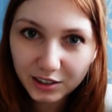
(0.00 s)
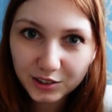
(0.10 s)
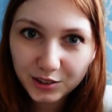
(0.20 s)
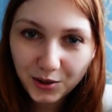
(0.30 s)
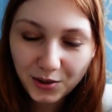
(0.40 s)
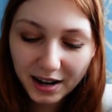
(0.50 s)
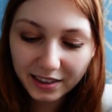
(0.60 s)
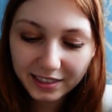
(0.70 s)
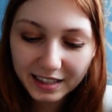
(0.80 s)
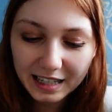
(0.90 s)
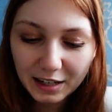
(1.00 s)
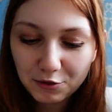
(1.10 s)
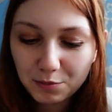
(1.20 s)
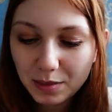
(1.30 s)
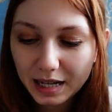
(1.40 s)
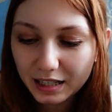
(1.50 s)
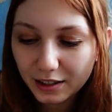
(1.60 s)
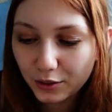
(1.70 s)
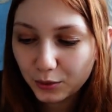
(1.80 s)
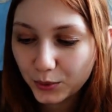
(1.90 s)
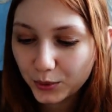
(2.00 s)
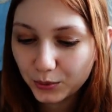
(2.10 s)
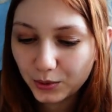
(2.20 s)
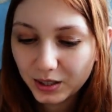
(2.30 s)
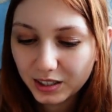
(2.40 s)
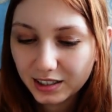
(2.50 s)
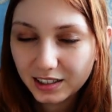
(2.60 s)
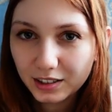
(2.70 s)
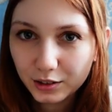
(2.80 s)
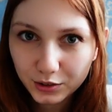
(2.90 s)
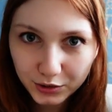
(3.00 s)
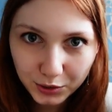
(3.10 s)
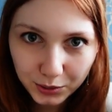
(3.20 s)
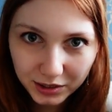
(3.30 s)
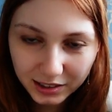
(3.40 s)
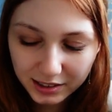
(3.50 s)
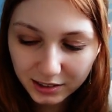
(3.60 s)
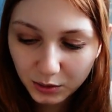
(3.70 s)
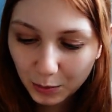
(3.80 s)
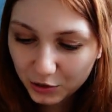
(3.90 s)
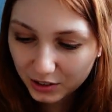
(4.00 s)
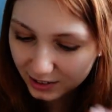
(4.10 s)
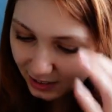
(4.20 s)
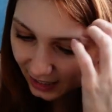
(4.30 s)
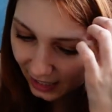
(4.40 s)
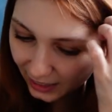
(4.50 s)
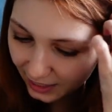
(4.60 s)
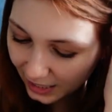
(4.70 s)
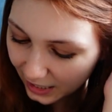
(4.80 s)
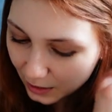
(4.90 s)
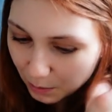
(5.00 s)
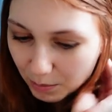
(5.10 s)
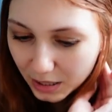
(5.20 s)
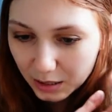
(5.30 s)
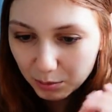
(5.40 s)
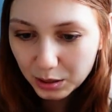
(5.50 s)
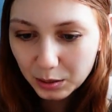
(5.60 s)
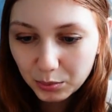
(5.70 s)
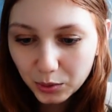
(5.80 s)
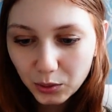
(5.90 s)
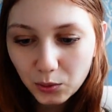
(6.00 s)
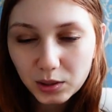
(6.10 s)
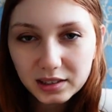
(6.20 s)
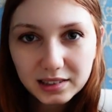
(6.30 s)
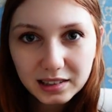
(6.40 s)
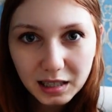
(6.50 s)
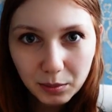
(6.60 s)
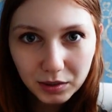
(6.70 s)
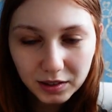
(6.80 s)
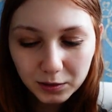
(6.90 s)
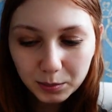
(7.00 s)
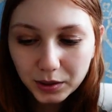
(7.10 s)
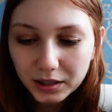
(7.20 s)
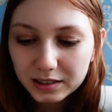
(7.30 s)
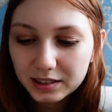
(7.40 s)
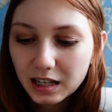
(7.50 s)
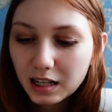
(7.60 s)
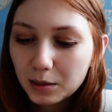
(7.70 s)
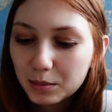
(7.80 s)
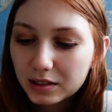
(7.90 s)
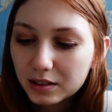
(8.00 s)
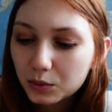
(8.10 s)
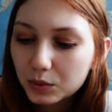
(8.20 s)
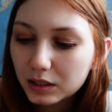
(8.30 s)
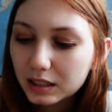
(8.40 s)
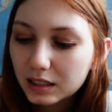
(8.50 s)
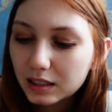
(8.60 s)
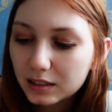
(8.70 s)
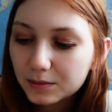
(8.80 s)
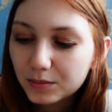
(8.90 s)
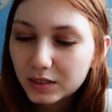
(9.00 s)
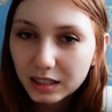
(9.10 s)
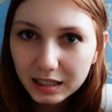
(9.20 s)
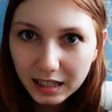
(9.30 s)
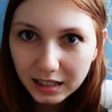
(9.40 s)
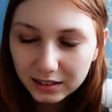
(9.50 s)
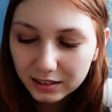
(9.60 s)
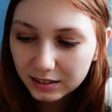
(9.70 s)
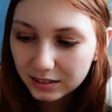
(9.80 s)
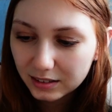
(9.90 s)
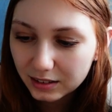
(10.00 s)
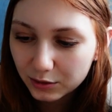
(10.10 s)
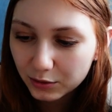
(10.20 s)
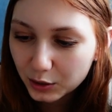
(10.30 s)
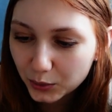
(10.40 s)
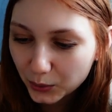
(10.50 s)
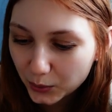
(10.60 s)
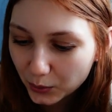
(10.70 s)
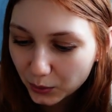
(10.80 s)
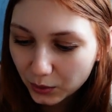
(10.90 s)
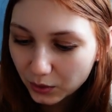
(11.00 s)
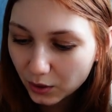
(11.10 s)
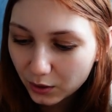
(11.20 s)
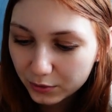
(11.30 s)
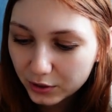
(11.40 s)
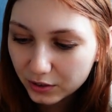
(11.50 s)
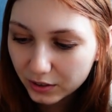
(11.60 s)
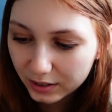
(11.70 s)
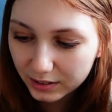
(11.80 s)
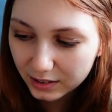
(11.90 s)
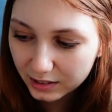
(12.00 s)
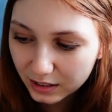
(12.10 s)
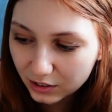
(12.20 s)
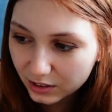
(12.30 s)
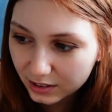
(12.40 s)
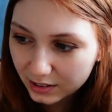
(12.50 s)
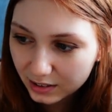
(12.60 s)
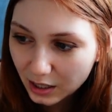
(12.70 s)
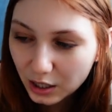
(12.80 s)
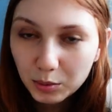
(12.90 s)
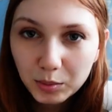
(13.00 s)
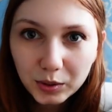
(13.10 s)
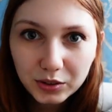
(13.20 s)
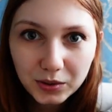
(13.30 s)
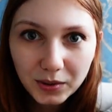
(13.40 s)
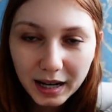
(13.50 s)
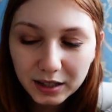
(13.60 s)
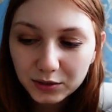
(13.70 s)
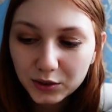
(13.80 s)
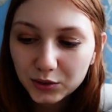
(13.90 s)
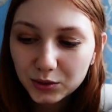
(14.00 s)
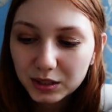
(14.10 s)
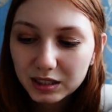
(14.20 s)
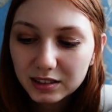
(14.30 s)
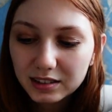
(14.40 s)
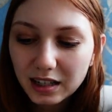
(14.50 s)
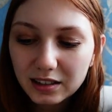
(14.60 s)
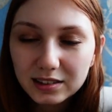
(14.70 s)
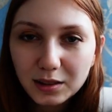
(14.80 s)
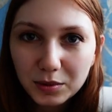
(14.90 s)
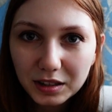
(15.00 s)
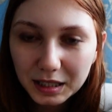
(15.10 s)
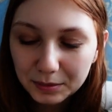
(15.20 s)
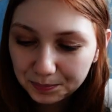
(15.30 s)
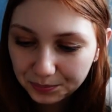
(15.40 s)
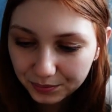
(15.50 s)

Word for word: So I think I've made it through the sewer descriptions, and I think many people will skip this part, because I really, again, Victor Hugo often does this. He just pulls you out of the story to tell something,